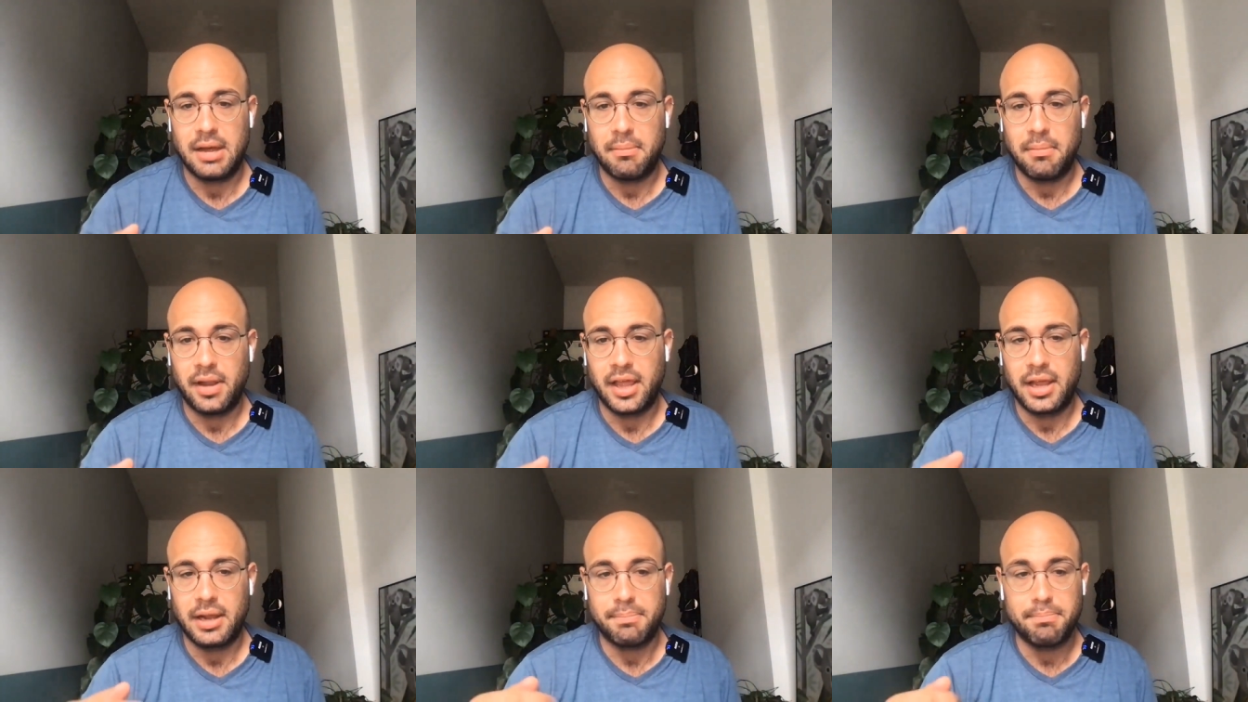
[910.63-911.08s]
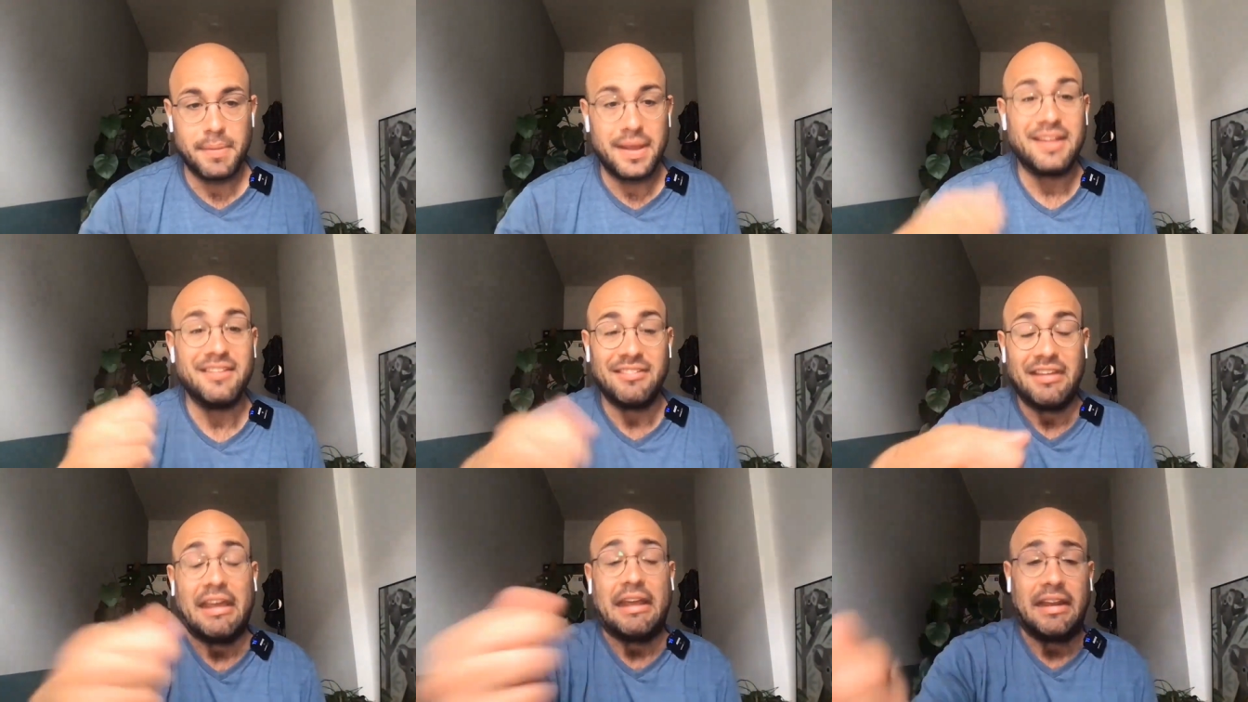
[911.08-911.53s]
like
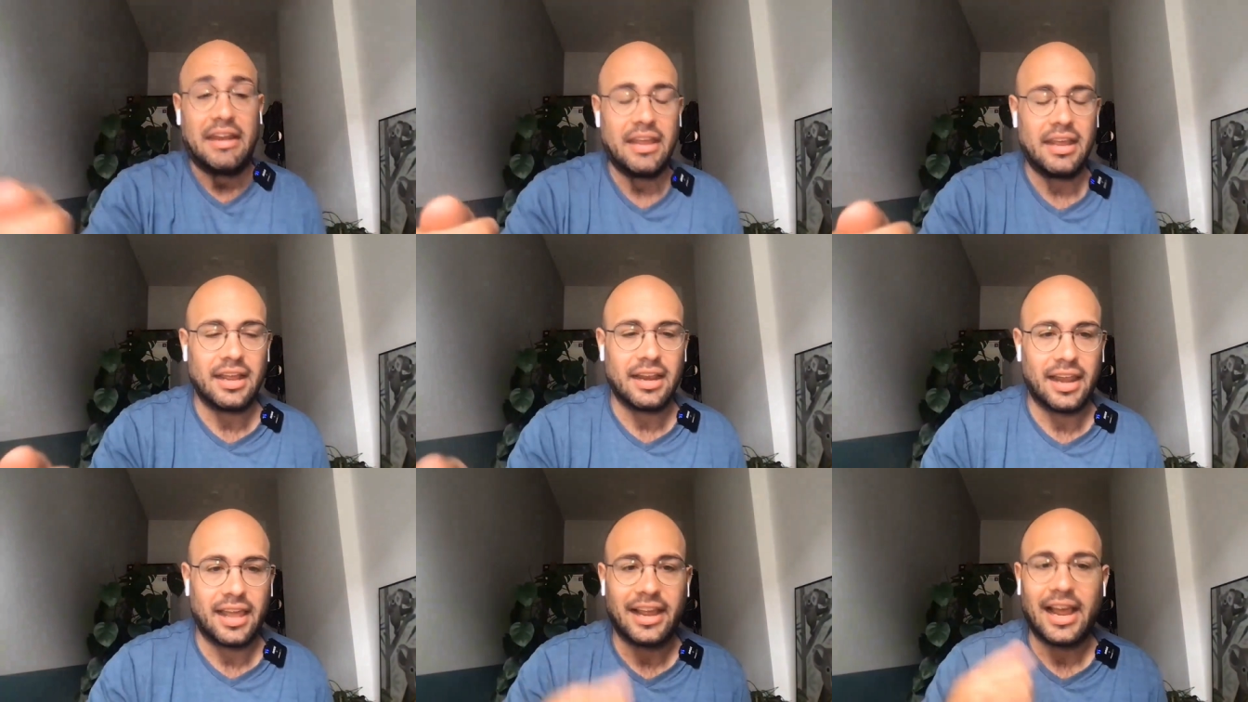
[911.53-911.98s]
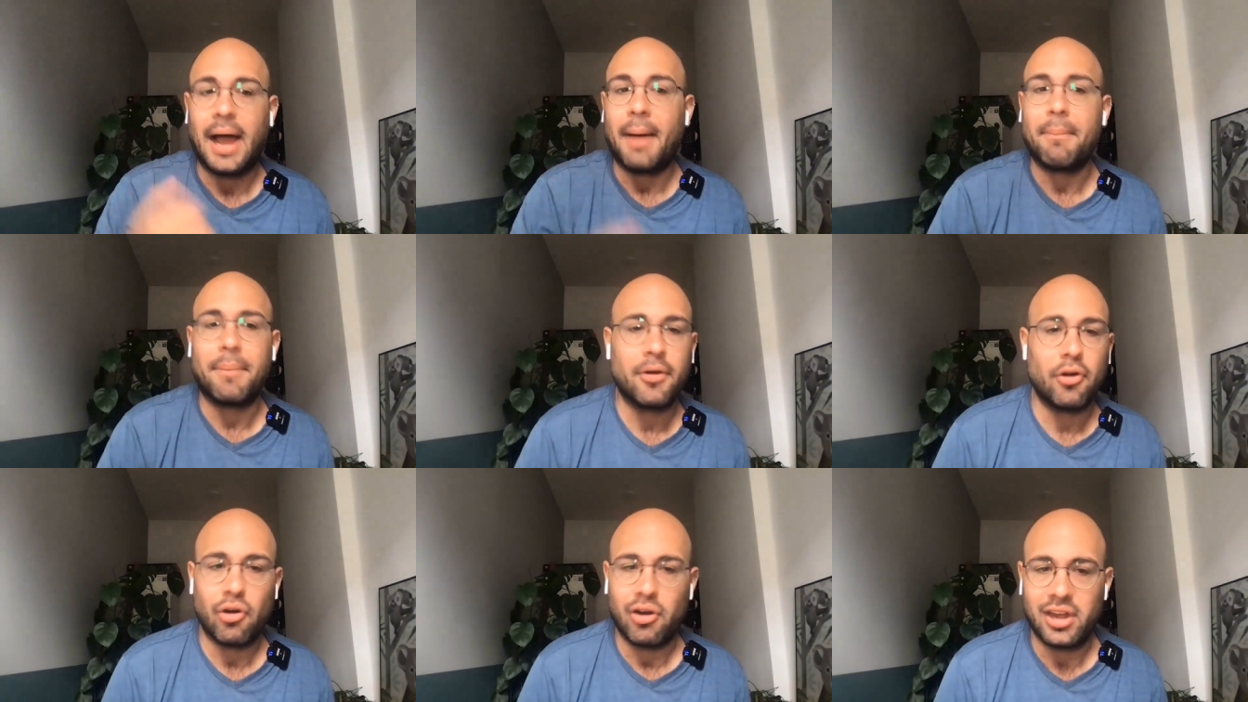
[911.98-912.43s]
maintaining and like
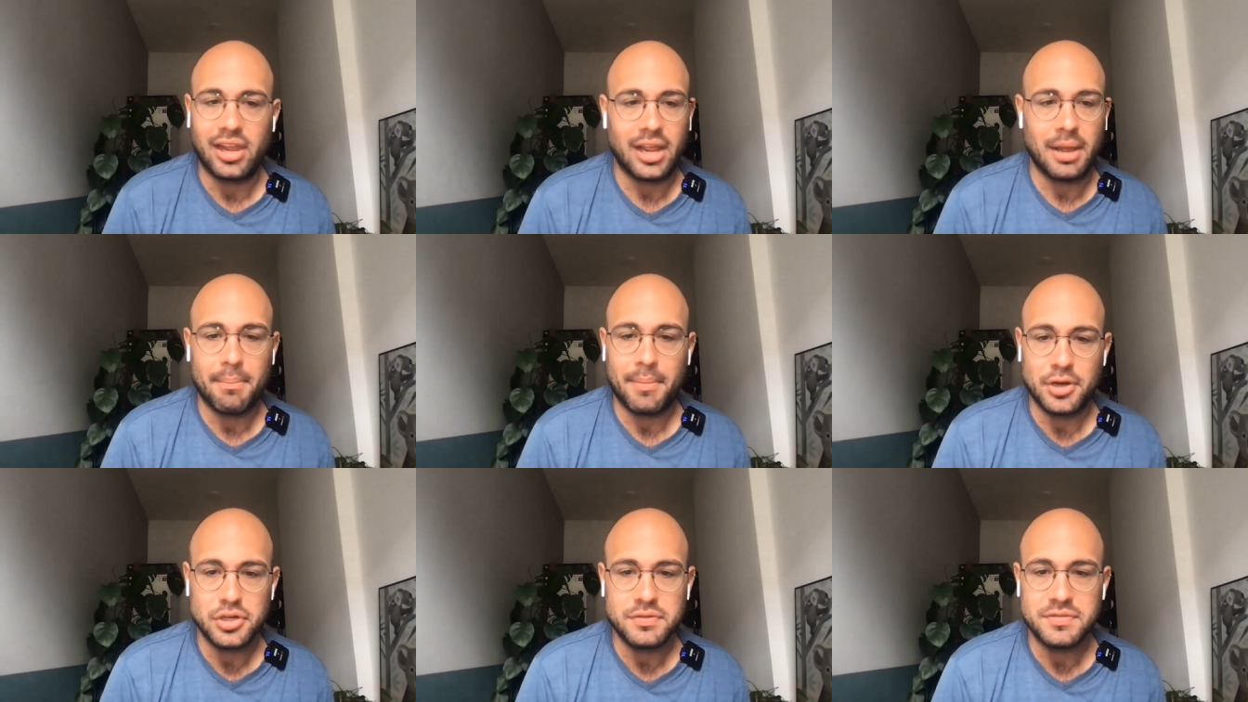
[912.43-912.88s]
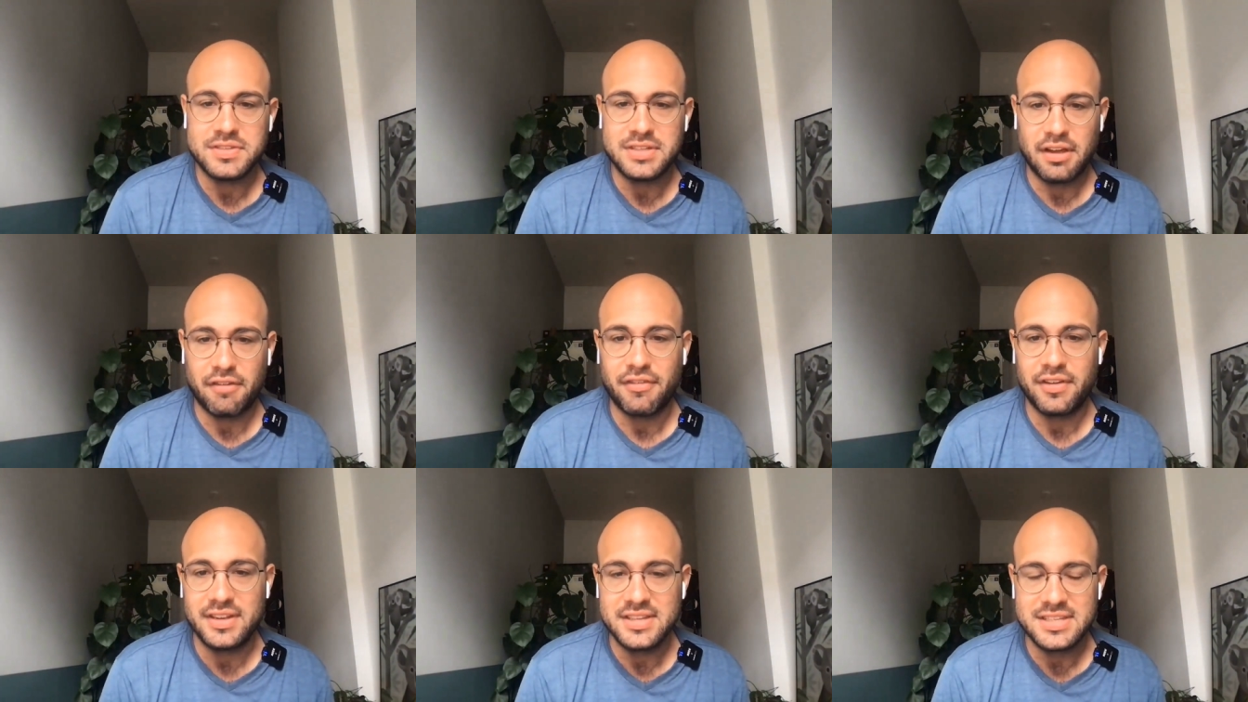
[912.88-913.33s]
upgrading a bunch of
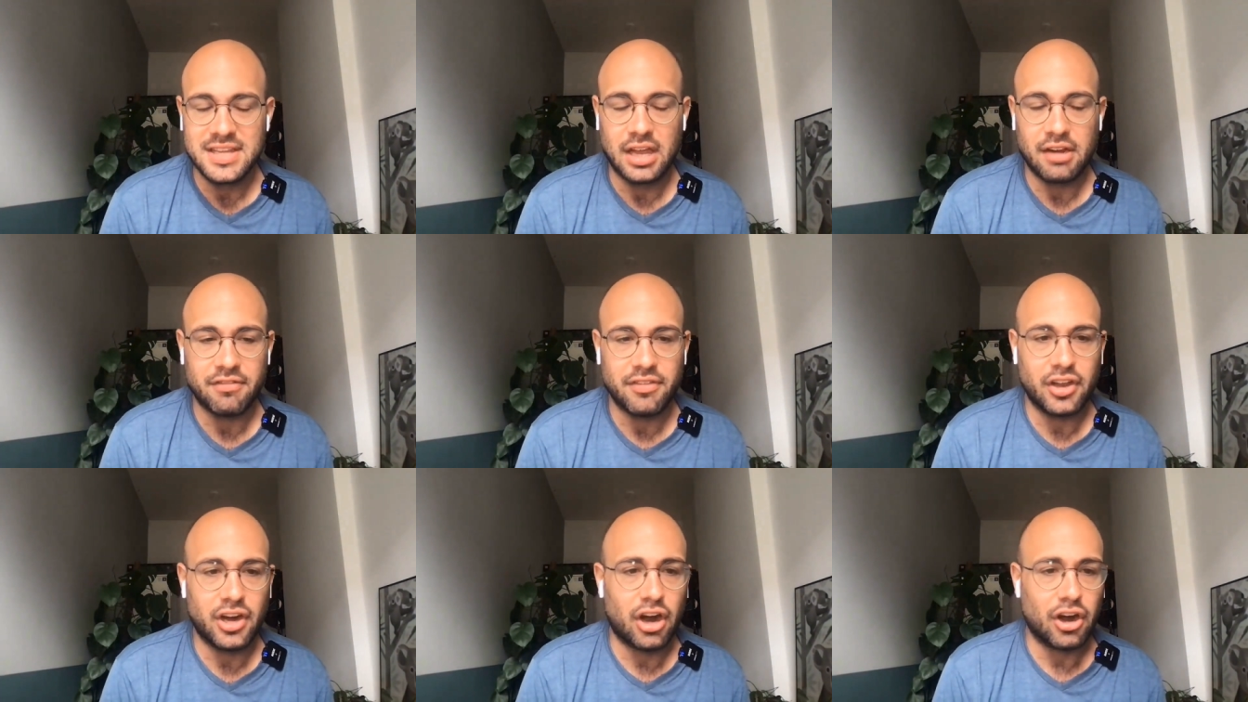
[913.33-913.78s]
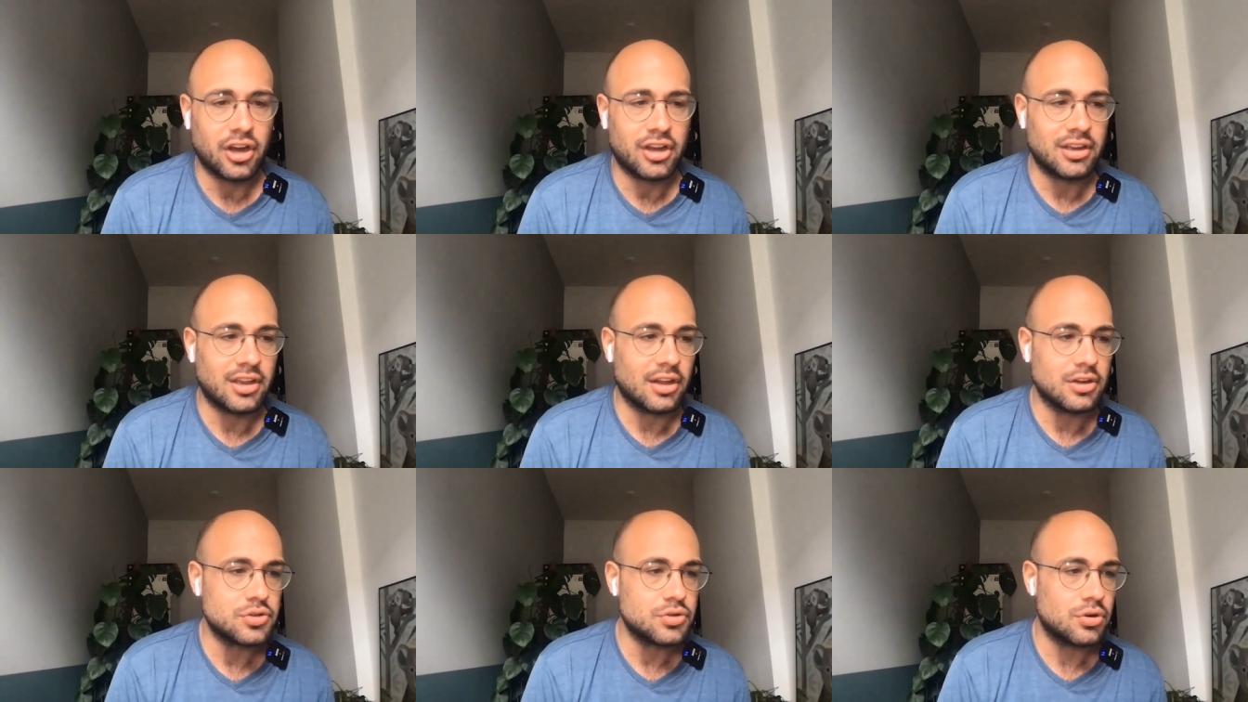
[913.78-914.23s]
stuff inside their
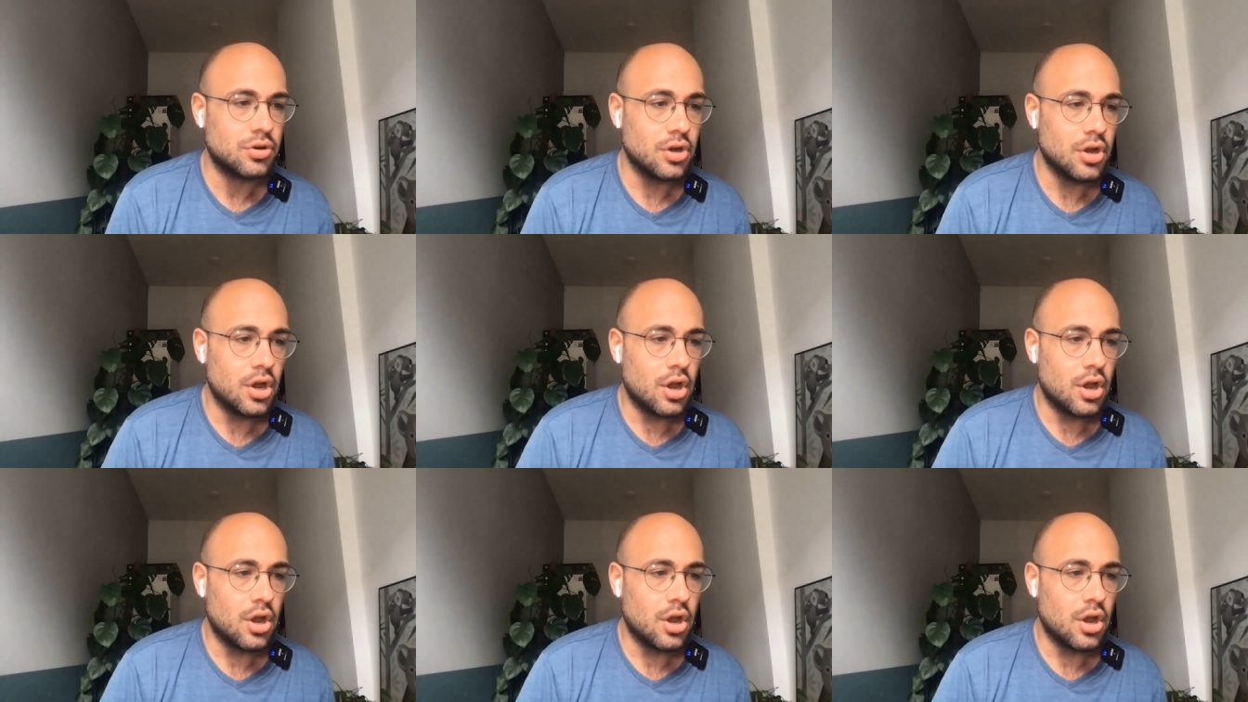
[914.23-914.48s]
architecture,